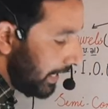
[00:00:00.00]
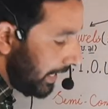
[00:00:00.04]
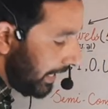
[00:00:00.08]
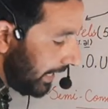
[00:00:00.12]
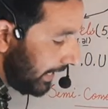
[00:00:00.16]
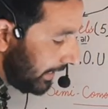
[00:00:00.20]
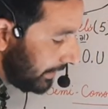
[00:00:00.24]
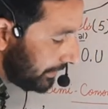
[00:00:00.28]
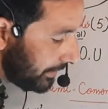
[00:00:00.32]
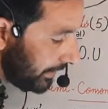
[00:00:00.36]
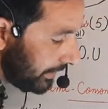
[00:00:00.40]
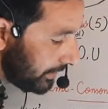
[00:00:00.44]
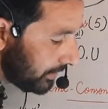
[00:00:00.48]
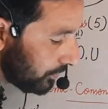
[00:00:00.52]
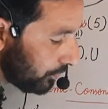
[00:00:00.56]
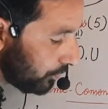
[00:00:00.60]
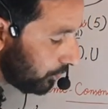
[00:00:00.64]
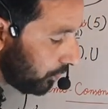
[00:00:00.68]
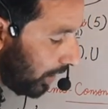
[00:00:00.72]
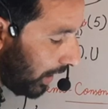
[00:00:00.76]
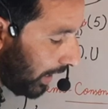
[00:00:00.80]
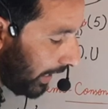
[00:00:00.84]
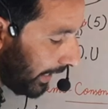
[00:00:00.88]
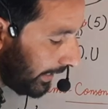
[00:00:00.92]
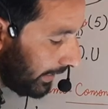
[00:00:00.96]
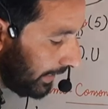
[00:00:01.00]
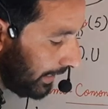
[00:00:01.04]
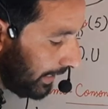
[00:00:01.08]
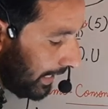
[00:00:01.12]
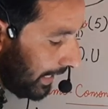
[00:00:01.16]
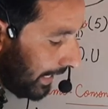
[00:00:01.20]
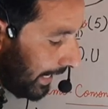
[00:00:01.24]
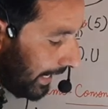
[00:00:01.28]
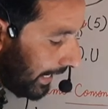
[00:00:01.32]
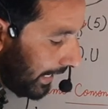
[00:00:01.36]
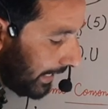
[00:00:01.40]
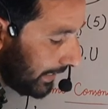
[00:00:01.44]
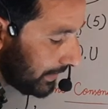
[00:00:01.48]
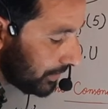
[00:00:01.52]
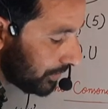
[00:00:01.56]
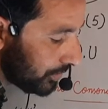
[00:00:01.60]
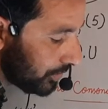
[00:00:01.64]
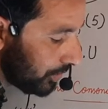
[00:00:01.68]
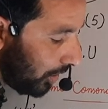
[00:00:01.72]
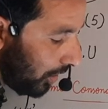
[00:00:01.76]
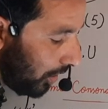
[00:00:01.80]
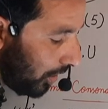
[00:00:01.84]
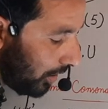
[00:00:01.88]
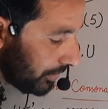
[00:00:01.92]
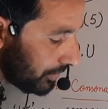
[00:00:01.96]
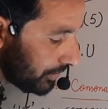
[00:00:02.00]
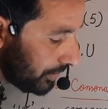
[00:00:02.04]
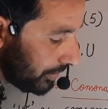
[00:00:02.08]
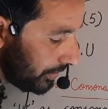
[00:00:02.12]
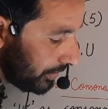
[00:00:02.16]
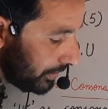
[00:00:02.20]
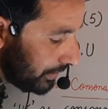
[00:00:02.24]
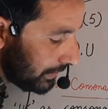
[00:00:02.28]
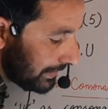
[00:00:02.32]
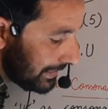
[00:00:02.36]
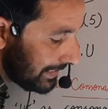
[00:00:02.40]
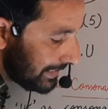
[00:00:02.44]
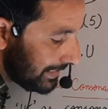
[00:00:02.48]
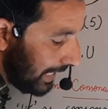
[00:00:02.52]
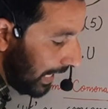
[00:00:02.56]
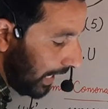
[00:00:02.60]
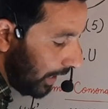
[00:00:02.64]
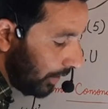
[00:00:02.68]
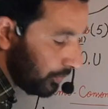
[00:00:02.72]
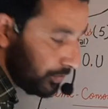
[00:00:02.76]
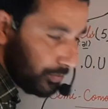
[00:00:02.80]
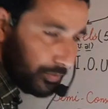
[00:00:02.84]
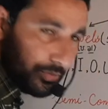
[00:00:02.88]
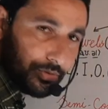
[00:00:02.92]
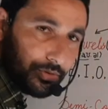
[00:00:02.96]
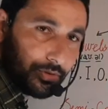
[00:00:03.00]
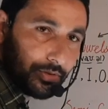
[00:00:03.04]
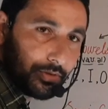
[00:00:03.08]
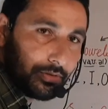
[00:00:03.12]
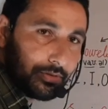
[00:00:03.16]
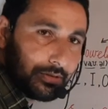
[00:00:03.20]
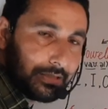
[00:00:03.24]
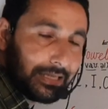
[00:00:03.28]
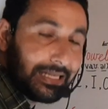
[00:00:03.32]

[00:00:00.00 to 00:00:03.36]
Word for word: And this Y has got sound,